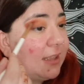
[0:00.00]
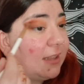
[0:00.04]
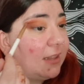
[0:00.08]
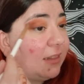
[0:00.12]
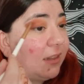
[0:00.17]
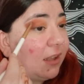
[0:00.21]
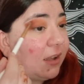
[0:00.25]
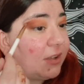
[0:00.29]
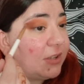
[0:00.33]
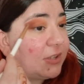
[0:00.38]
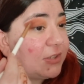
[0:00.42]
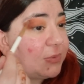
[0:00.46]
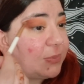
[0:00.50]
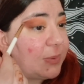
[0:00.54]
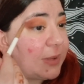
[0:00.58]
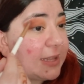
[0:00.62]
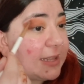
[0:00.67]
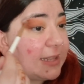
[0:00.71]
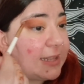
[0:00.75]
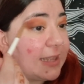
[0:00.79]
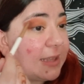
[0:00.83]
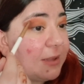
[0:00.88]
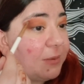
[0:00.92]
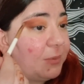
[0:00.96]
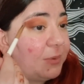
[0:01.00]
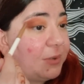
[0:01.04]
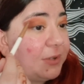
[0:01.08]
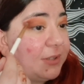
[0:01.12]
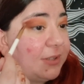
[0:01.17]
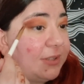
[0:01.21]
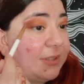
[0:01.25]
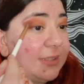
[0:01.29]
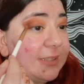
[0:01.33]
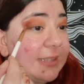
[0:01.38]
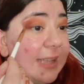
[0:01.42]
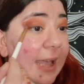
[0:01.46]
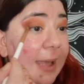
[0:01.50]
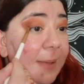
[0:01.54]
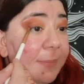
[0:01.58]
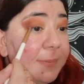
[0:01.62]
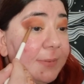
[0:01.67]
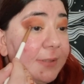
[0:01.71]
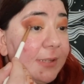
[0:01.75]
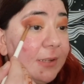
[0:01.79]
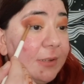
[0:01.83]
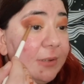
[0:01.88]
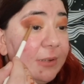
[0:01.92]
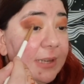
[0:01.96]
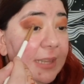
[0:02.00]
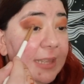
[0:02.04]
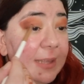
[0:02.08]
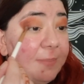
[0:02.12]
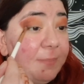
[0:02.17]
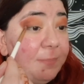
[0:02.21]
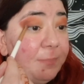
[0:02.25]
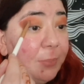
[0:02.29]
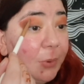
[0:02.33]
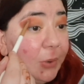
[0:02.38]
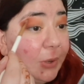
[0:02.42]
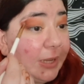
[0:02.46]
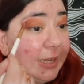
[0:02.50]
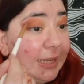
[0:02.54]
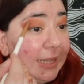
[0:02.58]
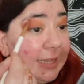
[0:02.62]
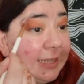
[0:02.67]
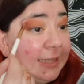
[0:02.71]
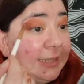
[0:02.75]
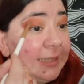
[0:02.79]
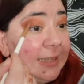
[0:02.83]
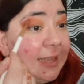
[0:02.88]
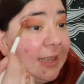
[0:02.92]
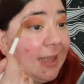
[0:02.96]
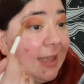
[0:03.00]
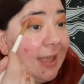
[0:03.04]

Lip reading: Last week it was absolutely boiling,